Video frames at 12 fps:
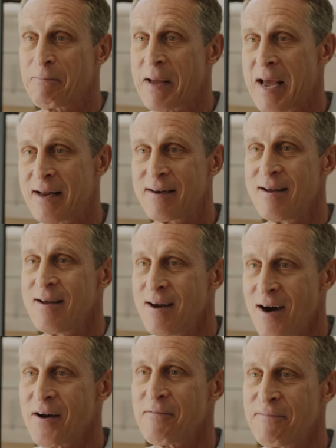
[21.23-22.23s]
in bed
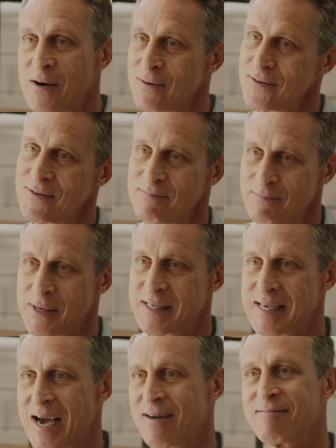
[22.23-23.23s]
on our phones, put
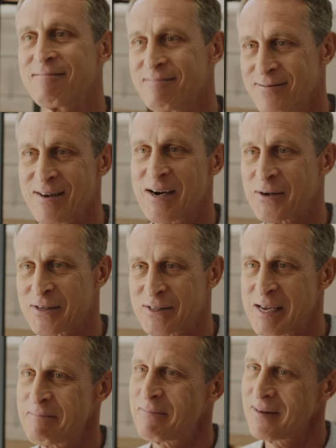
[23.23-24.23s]
it down, try to go to
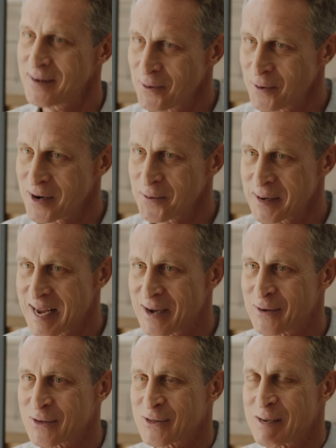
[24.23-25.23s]
sleep. No wonder we
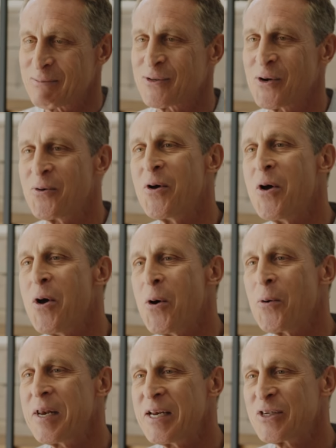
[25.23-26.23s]
can't go to sleep. So
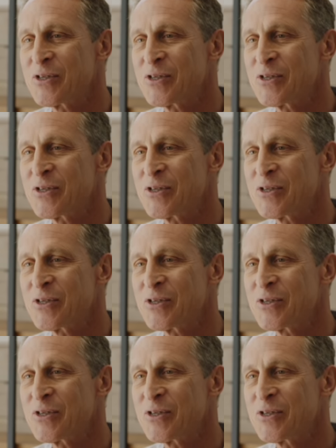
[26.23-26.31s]
we need